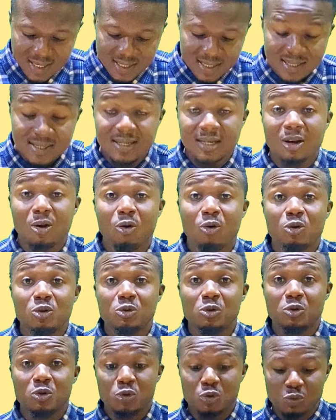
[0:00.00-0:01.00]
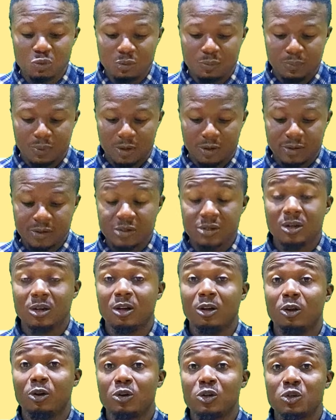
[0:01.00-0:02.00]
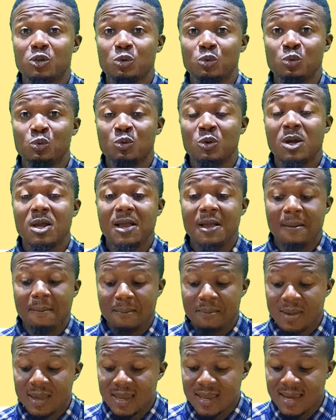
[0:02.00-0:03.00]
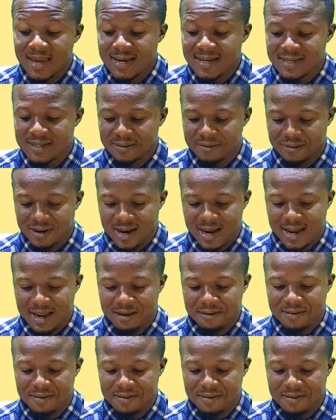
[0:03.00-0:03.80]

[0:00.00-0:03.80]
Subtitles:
is equal to 2 plus log 2 base 5.